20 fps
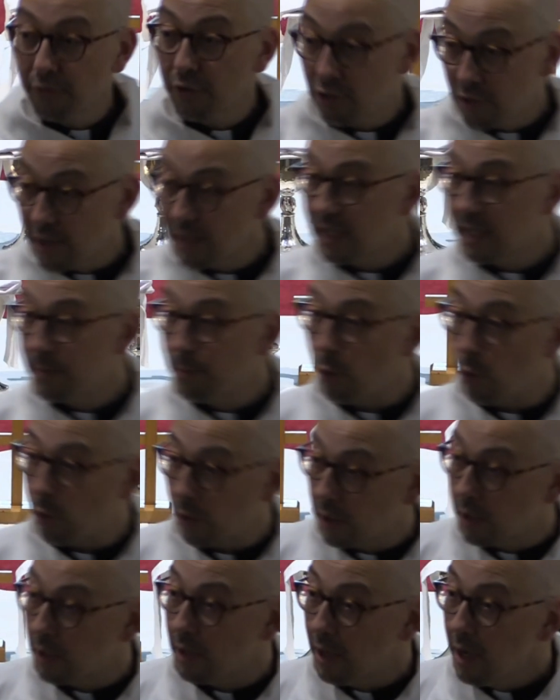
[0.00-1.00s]
for transport.
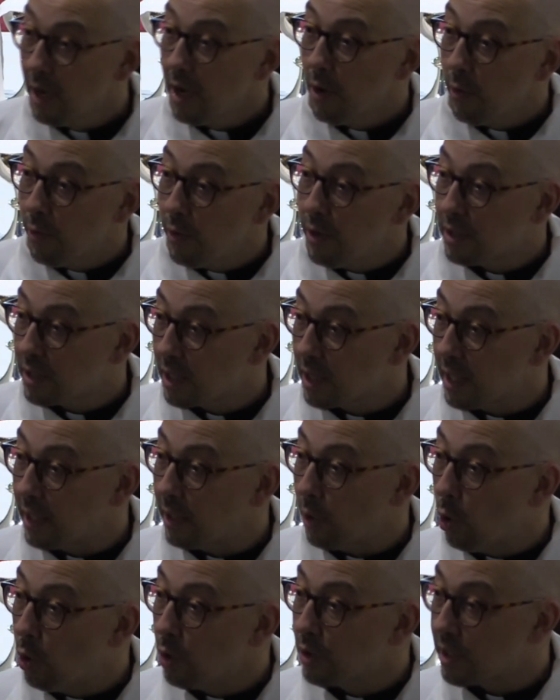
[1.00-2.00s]
We used to
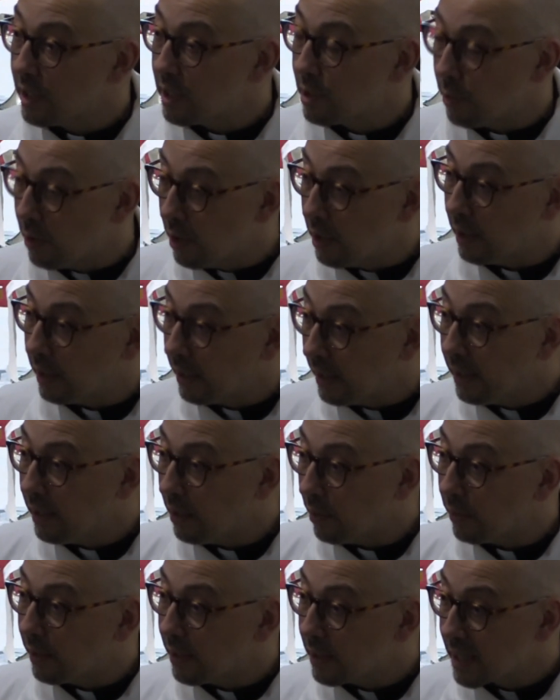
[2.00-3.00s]
think horses were, you
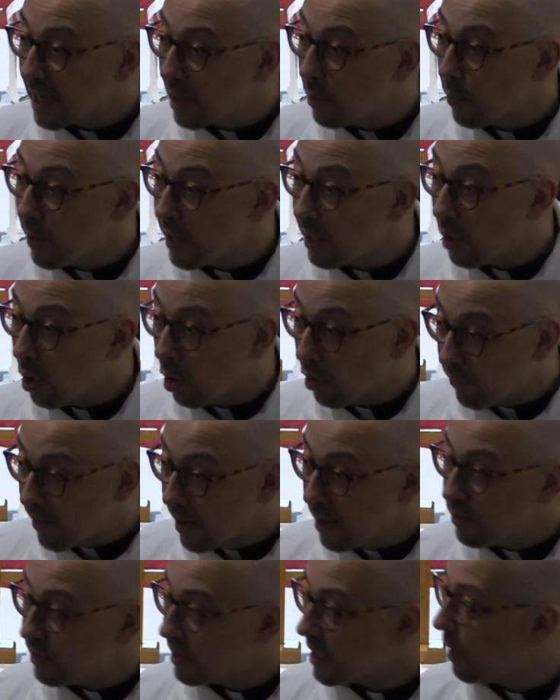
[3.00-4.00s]
know, that's how we got
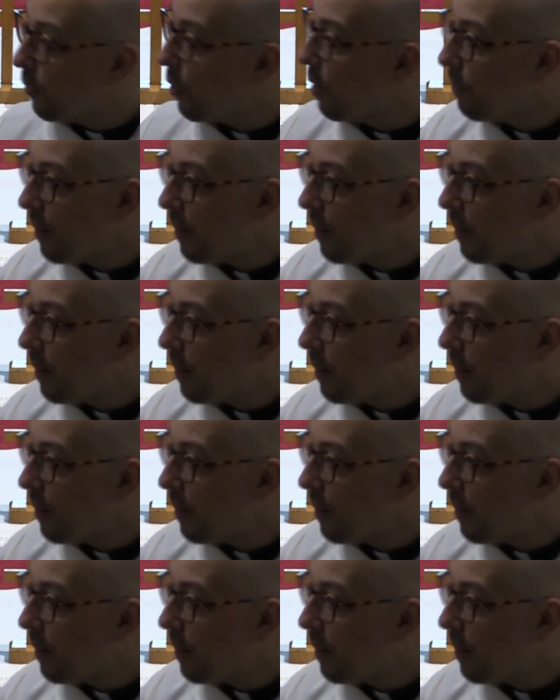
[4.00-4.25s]
around. It's how we